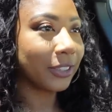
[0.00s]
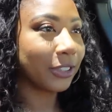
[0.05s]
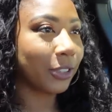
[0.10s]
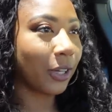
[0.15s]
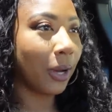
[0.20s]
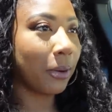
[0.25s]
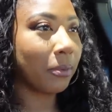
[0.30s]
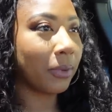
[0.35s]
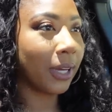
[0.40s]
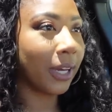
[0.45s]

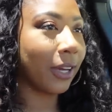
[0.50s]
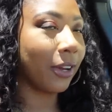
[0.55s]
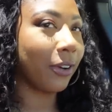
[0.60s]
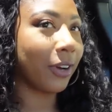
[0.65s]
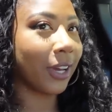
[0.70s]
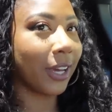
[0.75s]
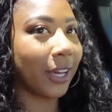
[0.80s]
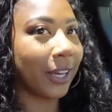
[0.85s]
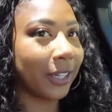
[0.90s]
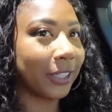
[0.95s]
So I'm like,
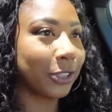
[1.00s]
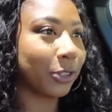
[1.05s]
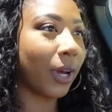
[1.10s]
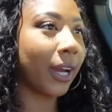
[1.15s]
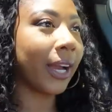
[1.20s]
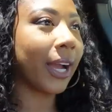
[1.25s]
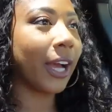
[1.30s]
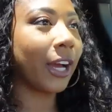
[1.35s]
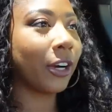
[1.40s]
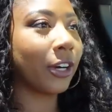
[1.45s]
okay. So
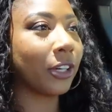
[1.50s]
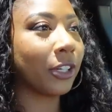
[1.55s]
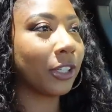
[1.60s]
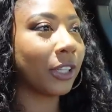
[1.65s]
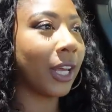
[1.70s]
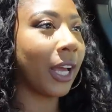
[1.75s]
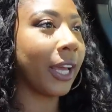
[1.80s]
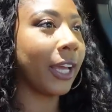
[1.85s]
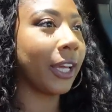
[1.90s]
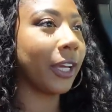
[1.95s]
I got her
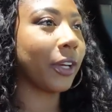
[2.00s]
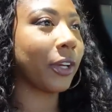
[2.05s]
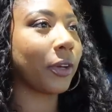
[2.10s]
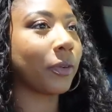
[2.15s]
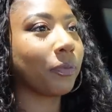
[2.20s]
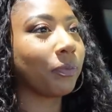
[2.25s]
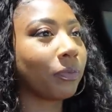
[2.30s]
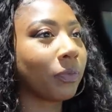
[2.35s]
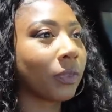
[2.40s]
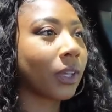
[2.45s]
like
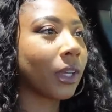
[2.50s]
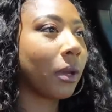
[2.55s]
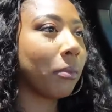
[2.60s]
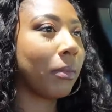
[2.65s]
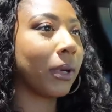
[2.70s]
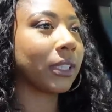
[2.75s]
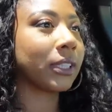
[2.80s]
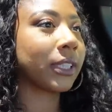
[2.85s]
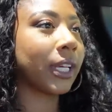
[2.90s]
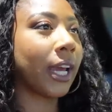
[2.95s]

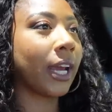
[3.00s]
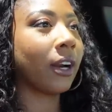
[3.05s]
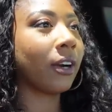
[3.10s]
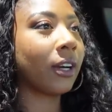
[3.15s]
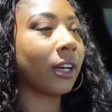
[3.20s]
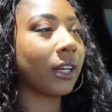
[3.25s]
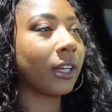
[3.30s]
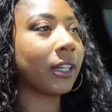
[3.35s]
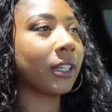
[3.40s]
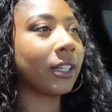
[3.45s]

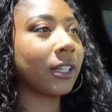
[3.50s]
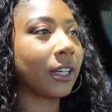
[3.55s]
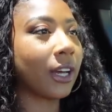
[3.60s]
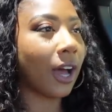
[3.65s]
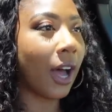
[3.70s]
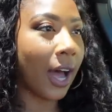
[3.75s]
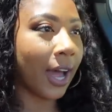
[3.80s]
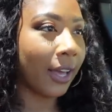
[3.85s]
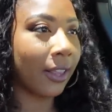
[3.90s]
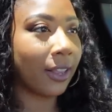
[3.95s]
mascara,
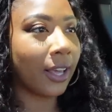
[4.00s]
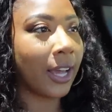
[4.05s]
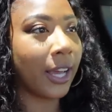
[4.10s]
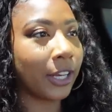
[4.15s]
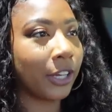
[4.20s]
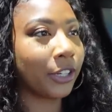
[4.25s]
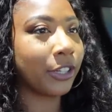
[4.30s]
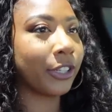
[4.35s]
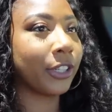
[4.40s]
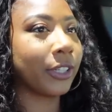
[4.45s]

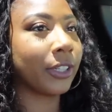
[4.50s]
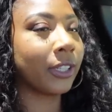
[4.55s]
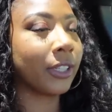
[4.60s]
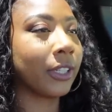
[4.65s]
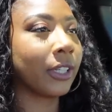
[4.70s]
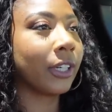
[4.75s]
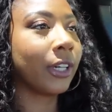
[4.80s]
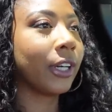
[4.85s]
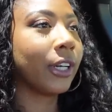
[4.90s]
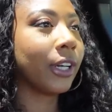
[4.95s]

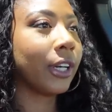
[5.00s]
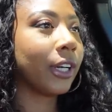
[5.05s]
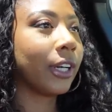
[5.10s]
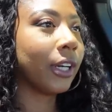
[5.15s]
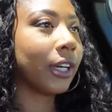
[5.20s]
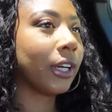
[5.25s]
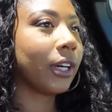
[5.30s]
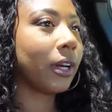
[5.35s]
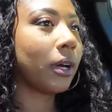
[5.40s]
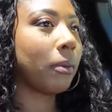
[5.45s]
eyeliner,
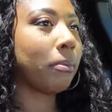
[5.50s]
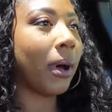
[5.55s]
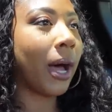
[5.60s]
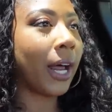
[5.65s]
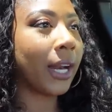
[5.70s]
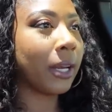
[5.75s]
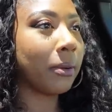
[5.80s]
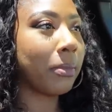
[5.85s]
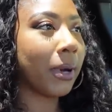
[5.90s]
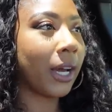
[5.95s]

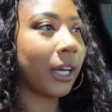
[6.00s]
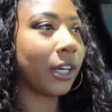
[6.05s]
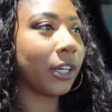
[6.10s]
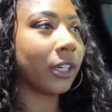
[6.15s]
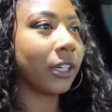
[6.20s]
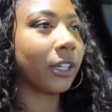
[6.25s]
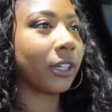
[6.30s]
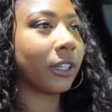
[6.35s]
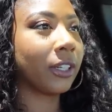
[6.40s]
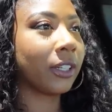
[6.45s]
body
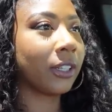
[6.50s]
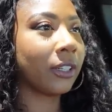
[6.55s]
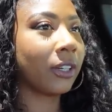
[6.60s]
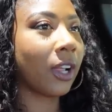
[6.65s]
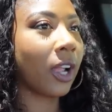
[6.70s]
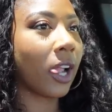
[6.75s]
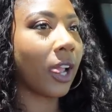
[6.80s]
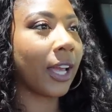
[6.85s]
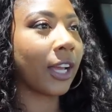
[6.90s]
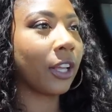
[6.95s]
butter,
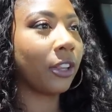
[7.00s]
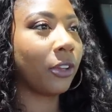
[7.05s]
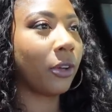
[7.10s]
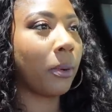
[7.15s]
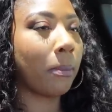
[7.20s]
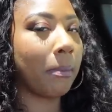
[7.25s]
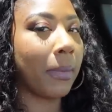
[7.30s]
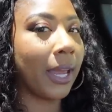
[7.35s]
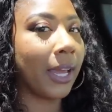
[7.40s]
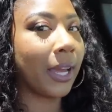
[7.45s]
like a
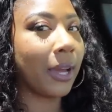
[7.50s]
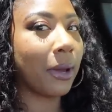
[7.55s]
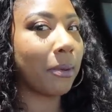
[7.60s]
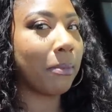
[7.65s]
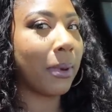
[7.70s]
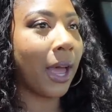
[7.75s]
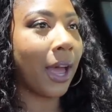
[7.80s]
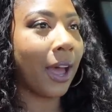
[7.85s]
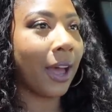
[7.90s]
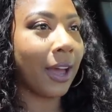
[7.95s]
little
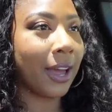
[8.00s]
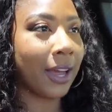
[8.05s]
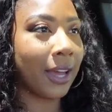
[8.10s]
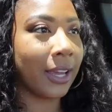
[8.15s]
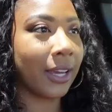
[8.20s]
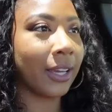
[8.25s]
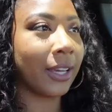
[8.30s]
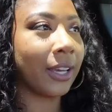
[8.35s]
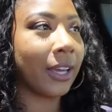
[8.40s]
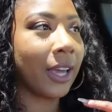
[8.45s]
makeup
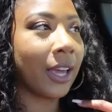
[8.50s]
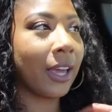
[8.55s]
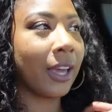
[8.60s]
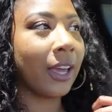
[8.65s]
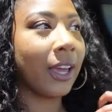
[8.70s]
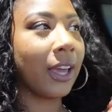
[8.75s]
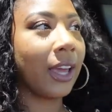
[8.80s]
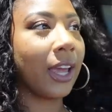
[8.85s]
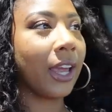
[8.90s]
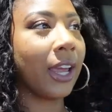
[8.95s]
bag,
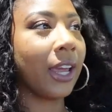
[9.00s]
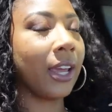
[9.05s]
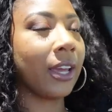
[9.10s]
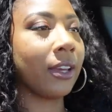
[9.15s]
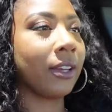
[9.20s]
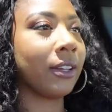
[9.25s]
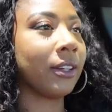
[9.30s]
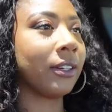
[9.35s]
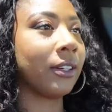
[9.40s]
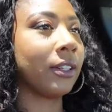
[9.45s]

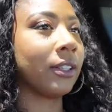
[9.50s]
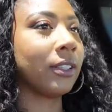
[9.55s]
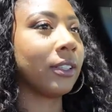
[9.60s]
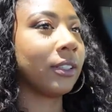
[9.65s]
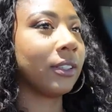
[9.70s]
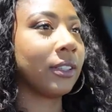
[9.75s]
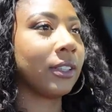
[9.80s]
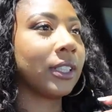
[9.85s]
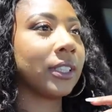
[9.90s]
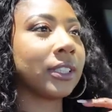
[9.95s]
and
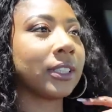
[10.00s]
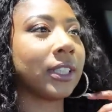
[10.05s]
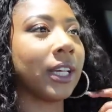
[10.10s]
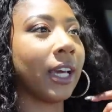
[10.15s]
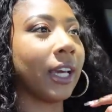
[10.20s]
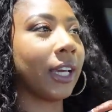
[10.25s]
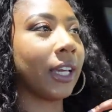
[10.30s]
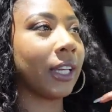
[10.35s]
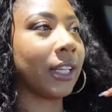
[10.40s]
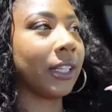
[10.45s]
this
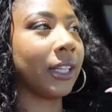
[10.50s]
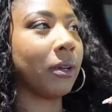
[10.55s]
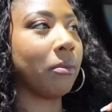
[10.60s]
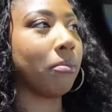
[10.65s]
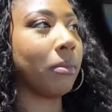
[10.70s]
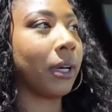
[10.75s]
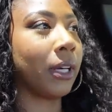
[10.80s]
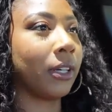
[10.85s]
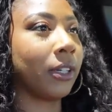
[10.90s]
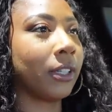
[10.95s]
like
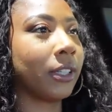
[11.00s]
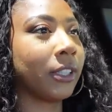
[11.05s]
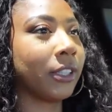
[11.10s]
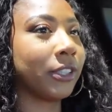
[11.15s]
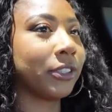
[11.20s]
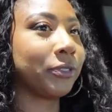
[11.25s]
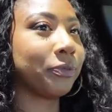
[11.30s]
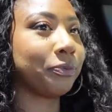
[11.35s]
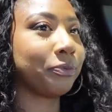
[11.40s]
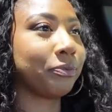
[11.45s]
lip
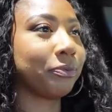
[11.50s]
butter.